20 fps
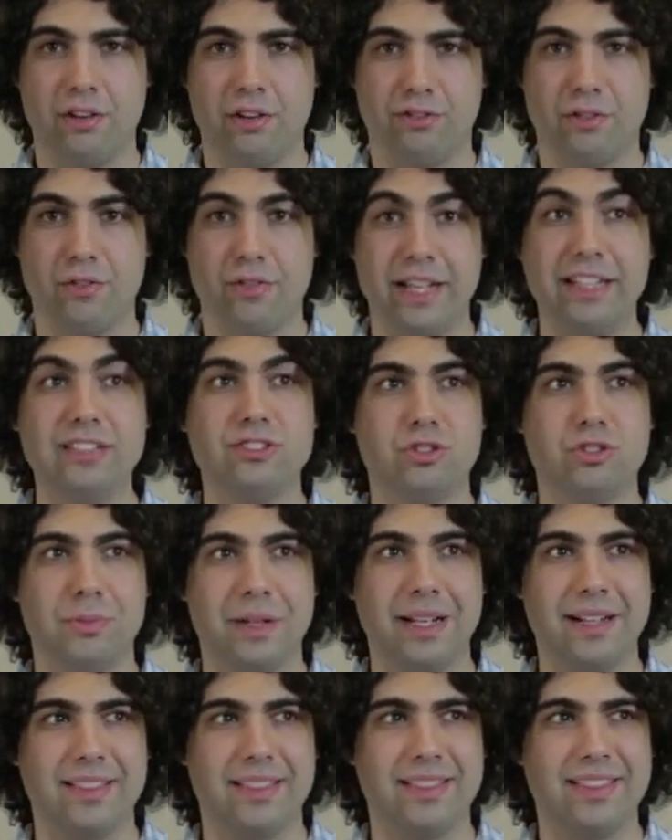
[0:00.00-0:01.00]
from the
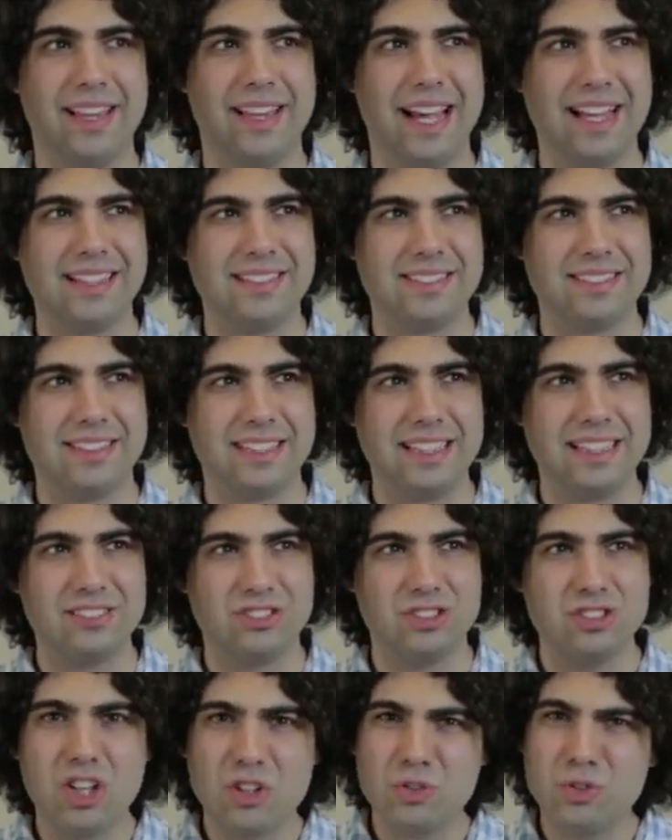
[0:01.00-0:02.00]
instrument that
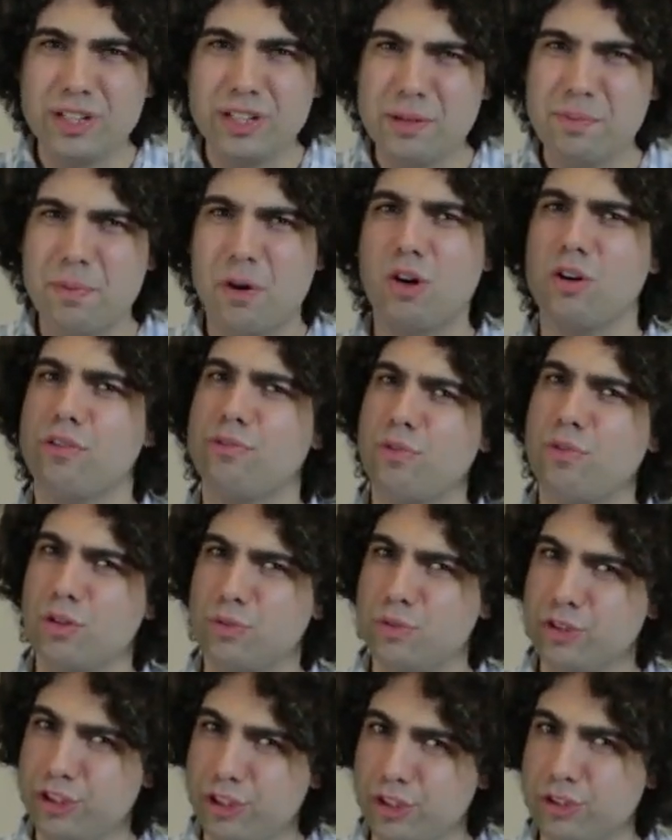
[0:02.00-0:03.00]
is not really part of
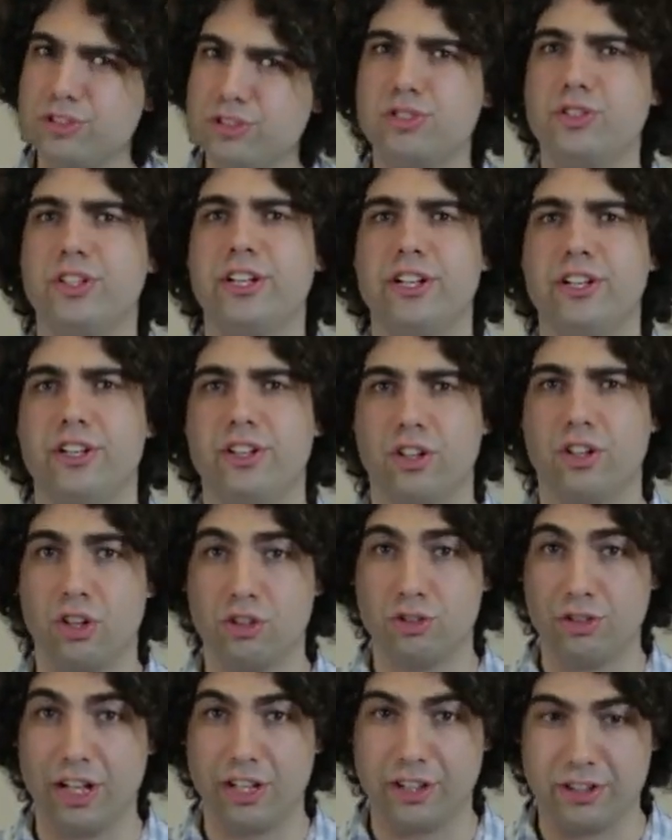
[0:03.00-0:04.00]
what we're used to hear
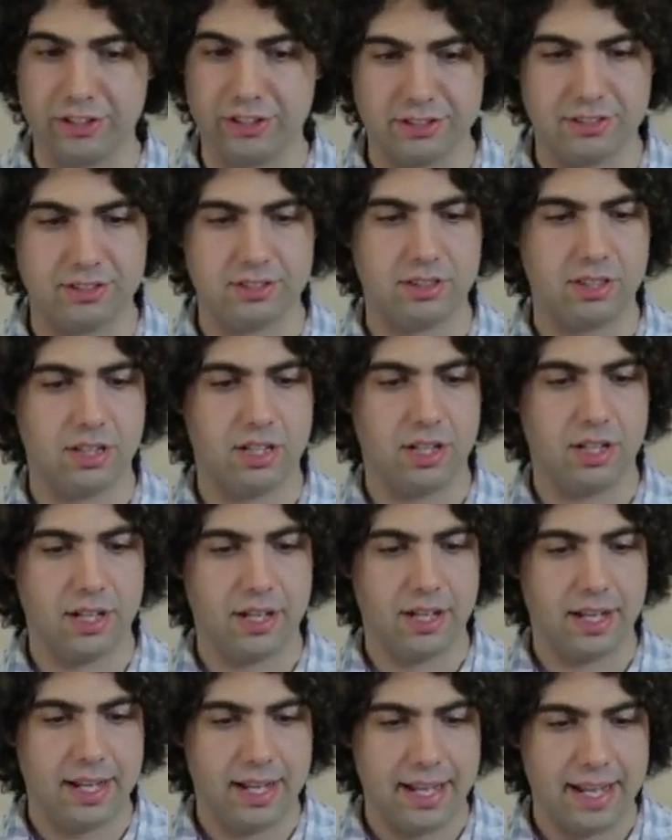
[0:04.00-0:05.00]
on records.
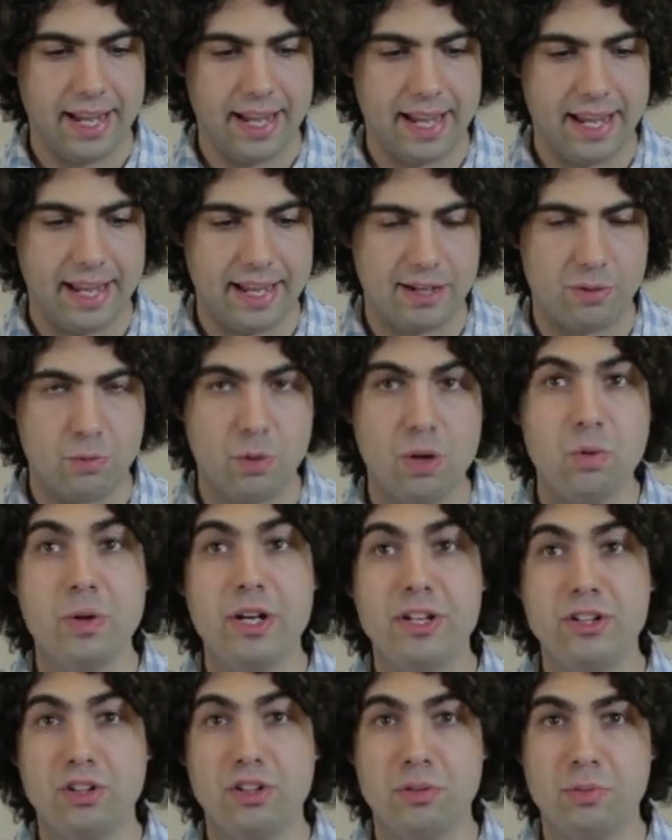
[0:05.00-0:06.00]
And one
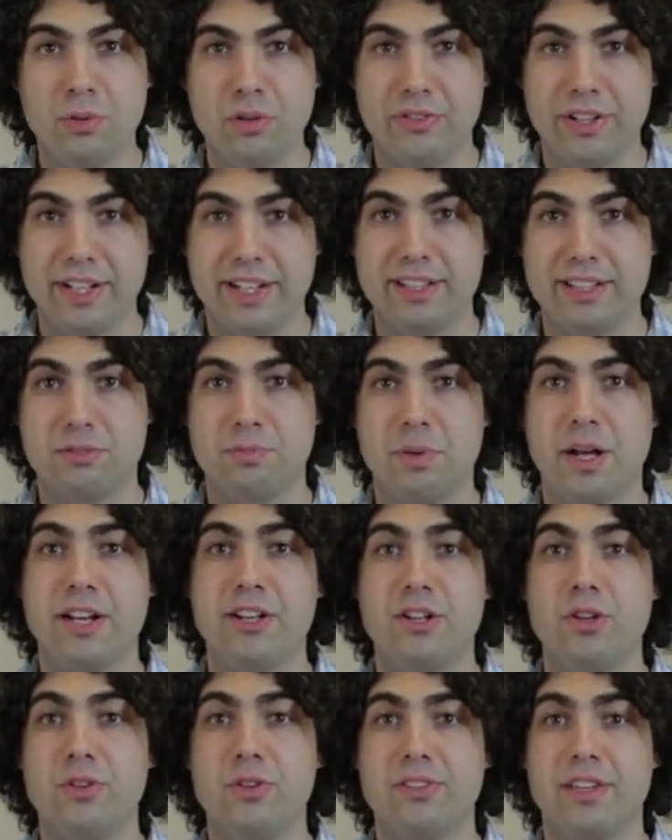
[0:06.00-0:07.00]
way to remove it is by
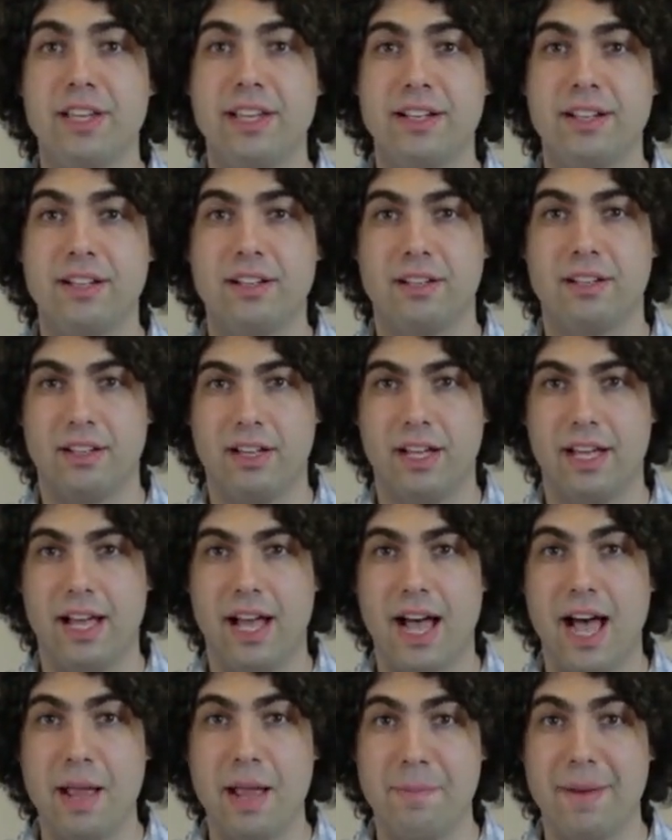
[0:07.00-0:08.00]
using a
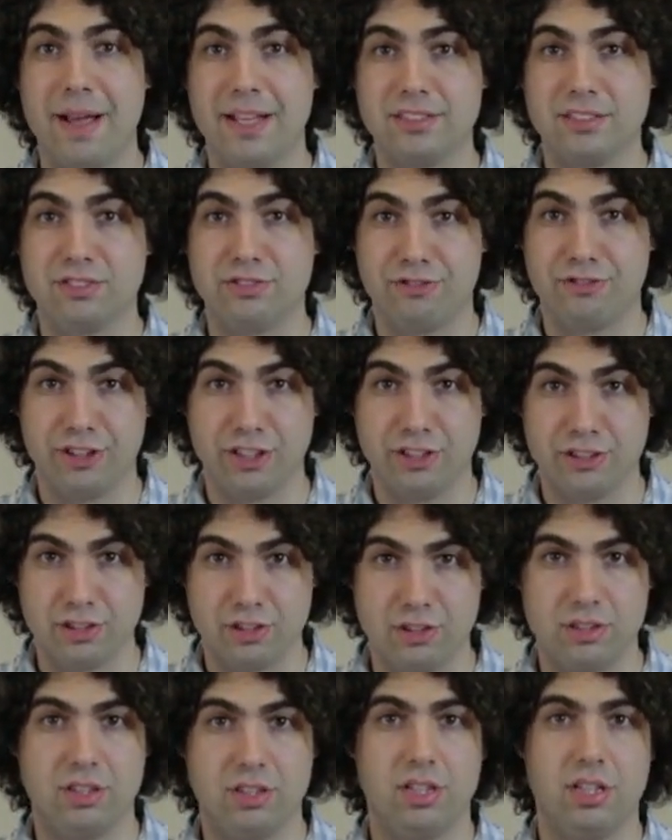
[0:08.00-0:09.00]
high-pass filter.